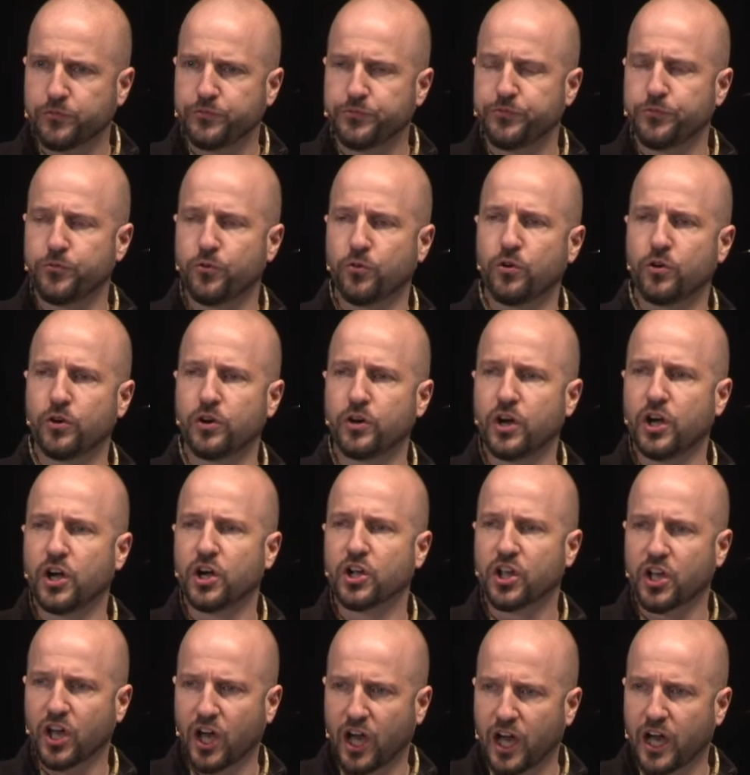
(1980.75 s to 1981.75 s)
for a
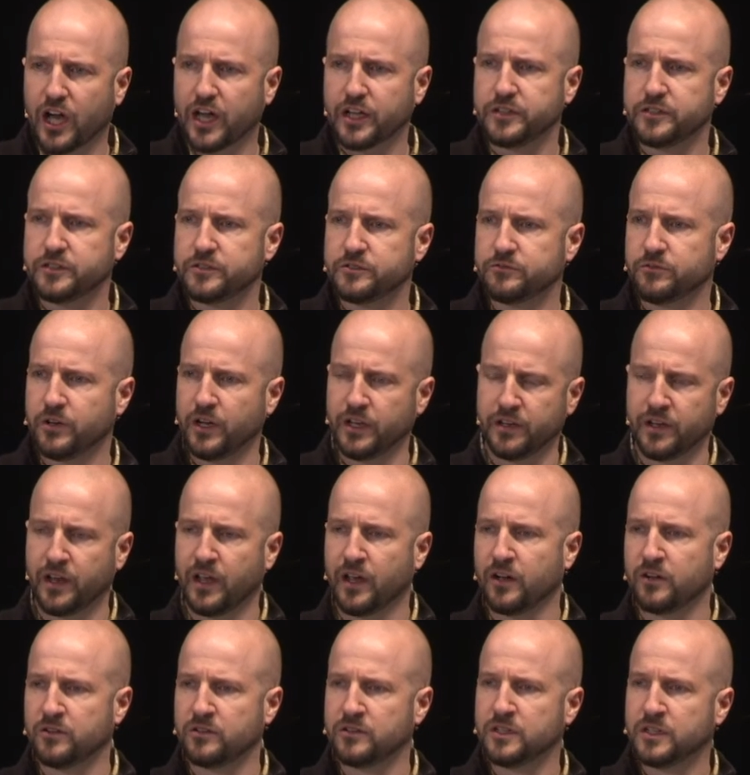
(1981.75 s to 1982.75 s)
God right
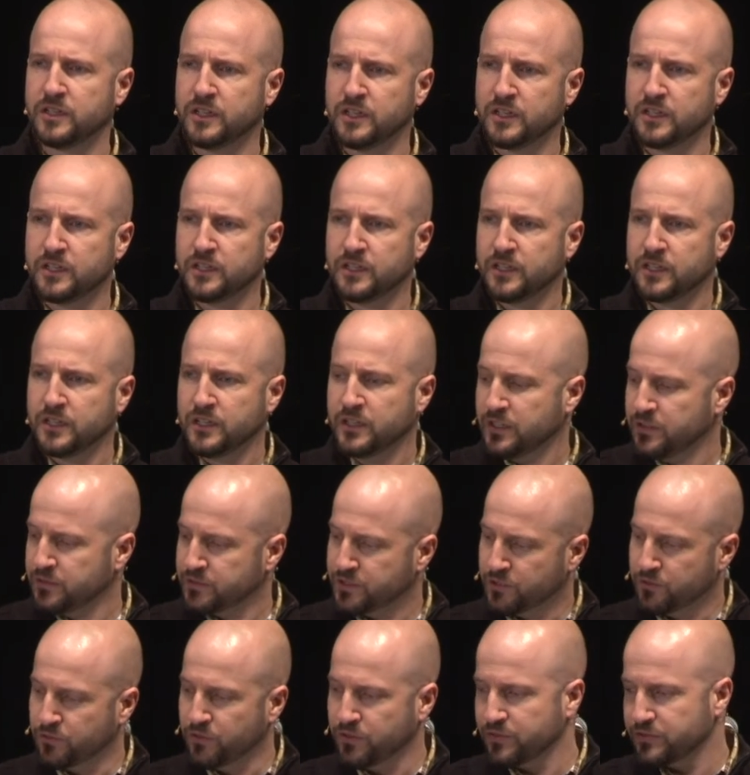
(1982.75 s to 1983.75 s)
now, I'm
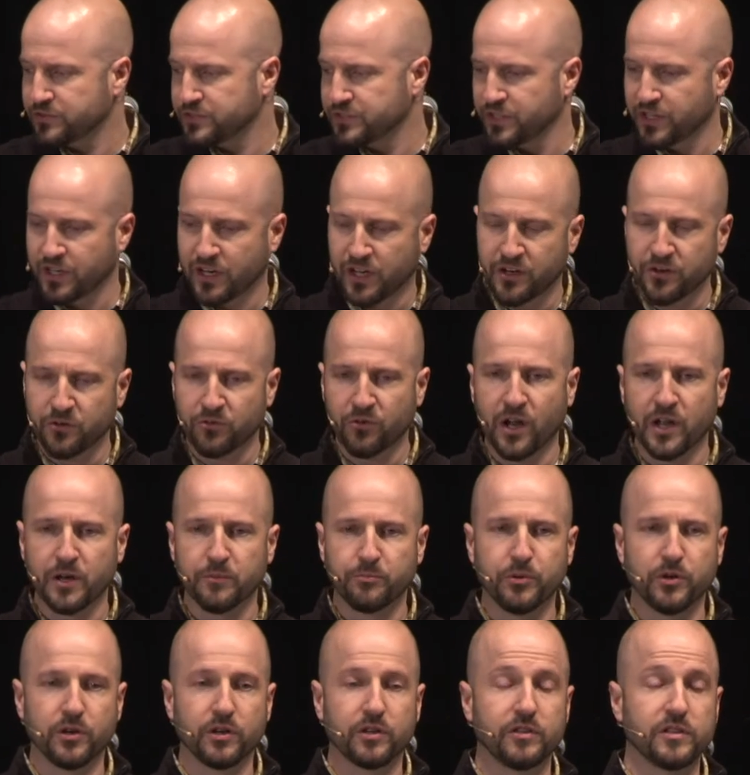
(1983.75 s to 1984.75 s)
going to sit down and write a
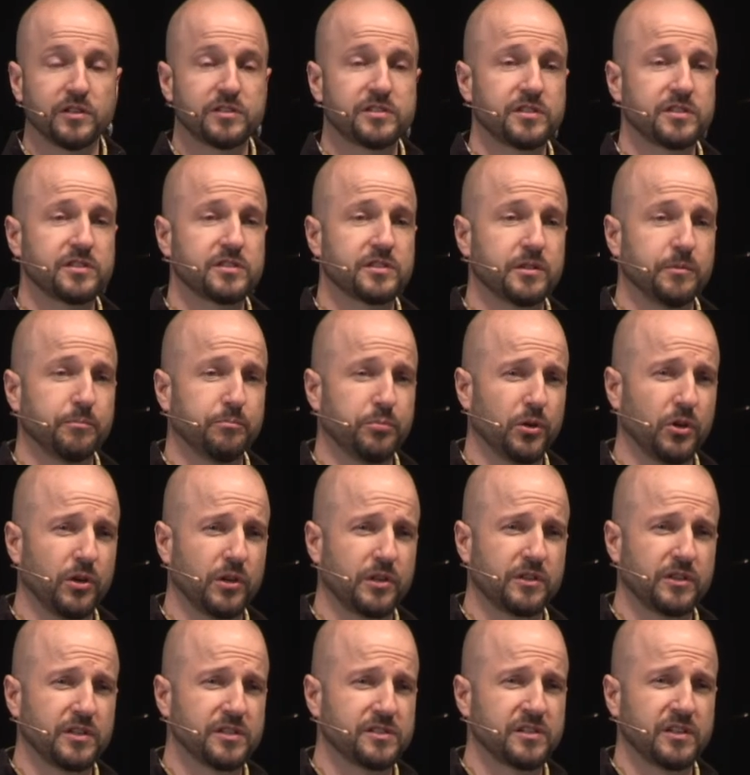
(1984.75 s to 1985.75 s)
book. This is the
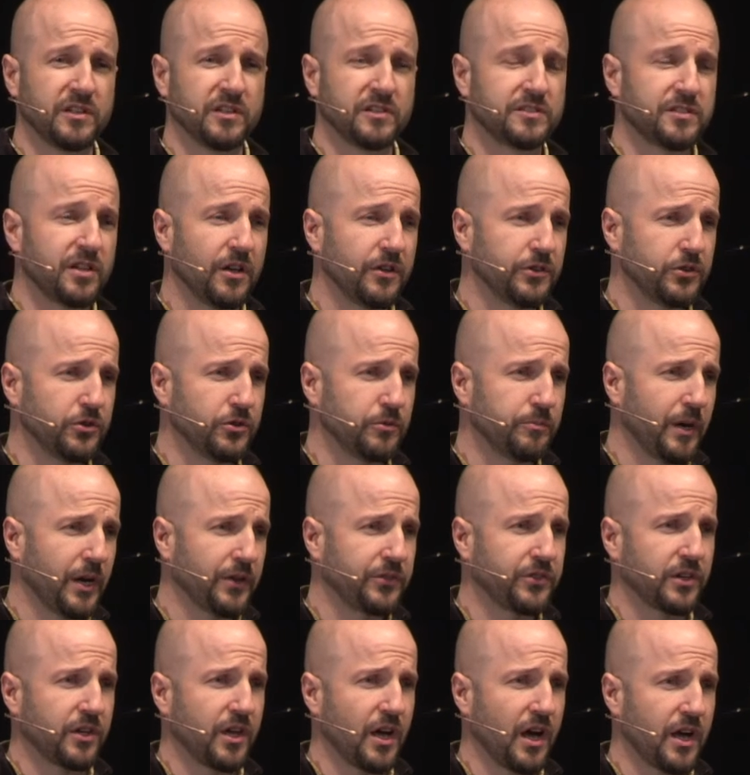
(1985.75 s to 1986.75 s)
book that's going to tell you
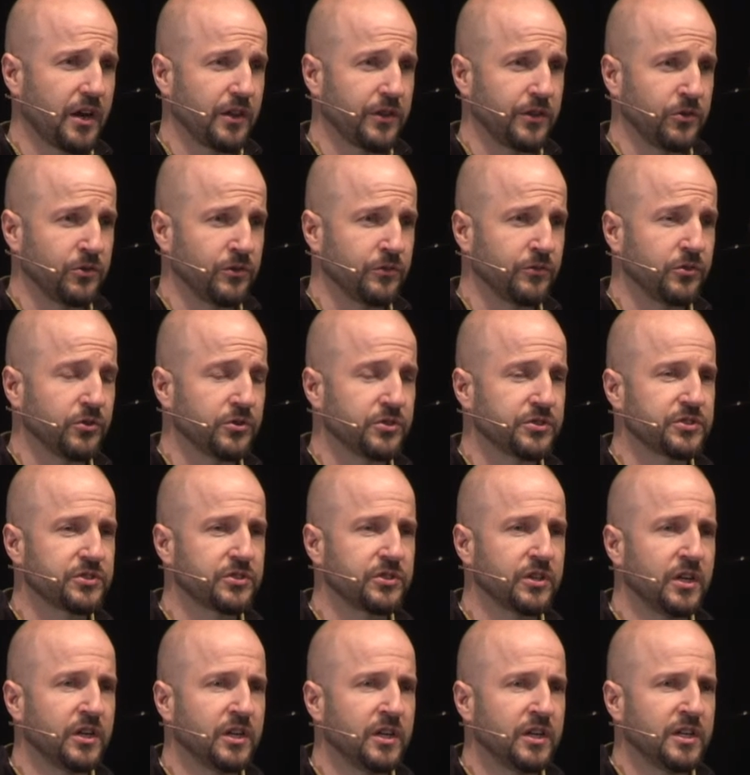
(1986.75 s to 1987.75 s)
about the God of the universe.
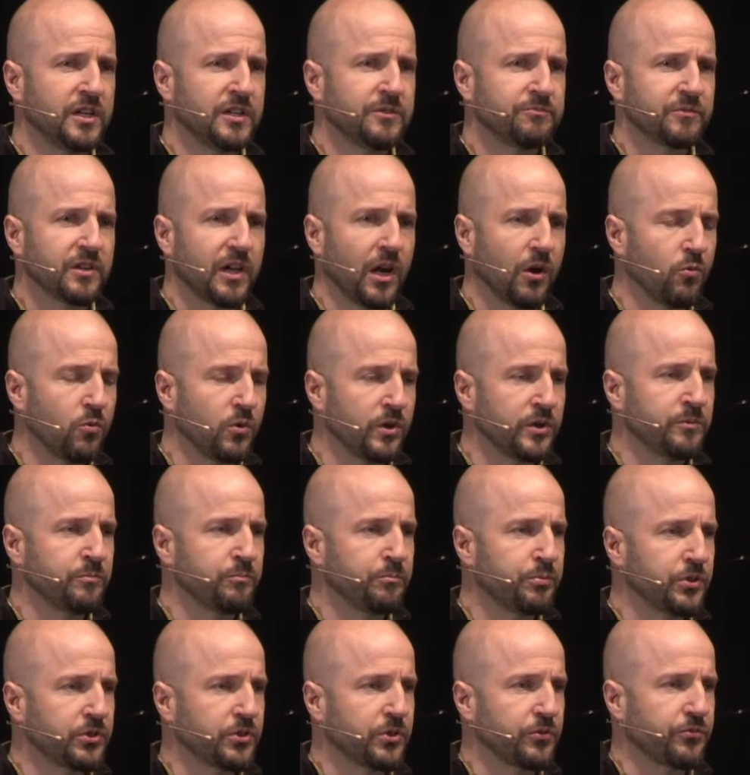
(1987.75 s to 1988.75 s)
I wouldn't
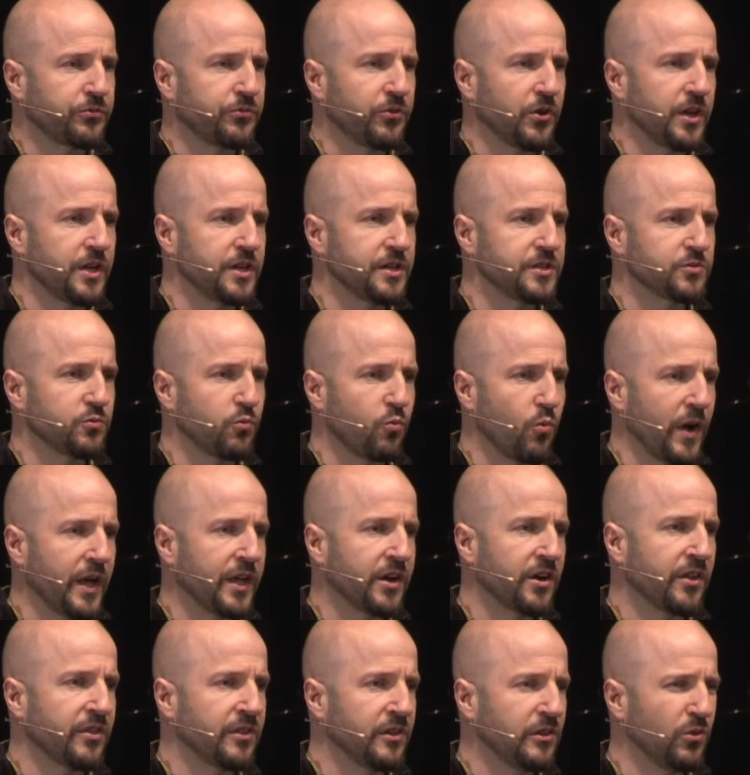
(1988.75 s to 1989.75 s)
put the phrase wait
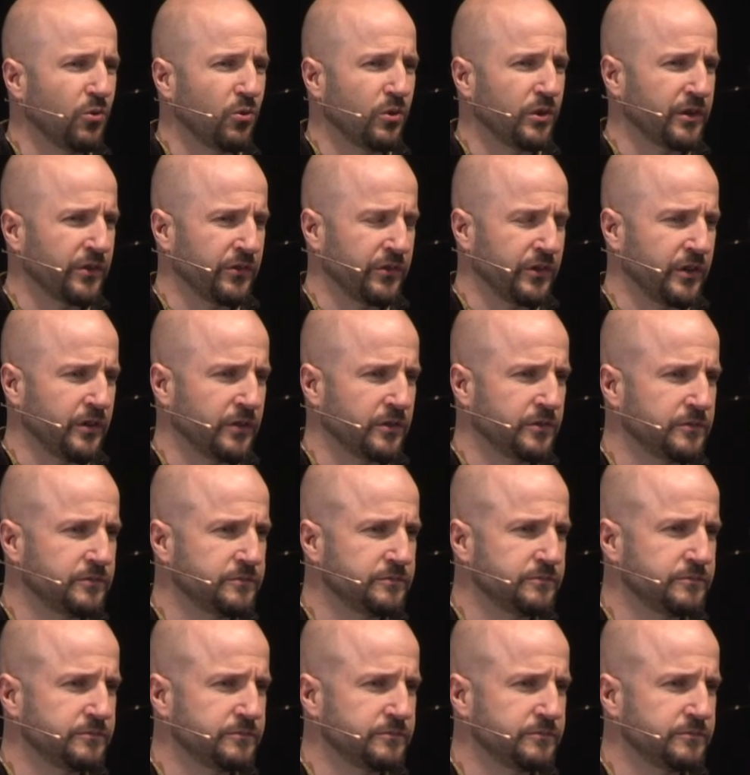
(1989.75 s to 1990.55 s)
on the Lord in there.